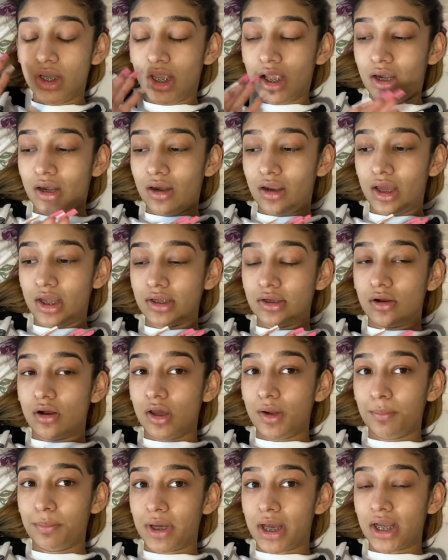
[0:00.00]
like
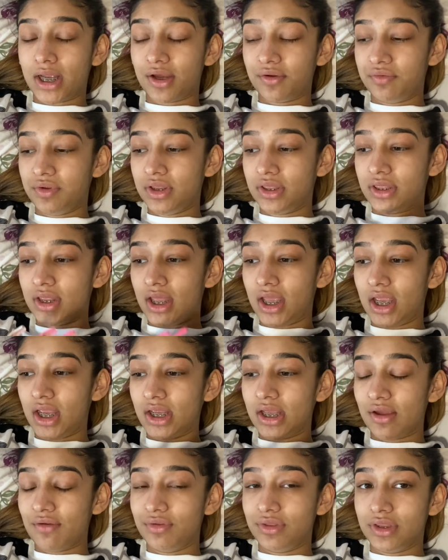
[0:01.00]
unpack everything,
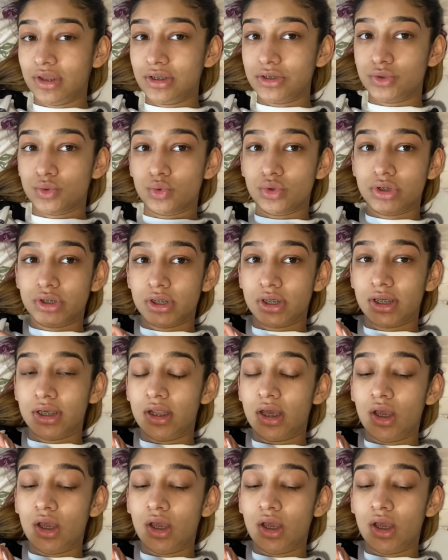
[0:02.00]
get everything sorted,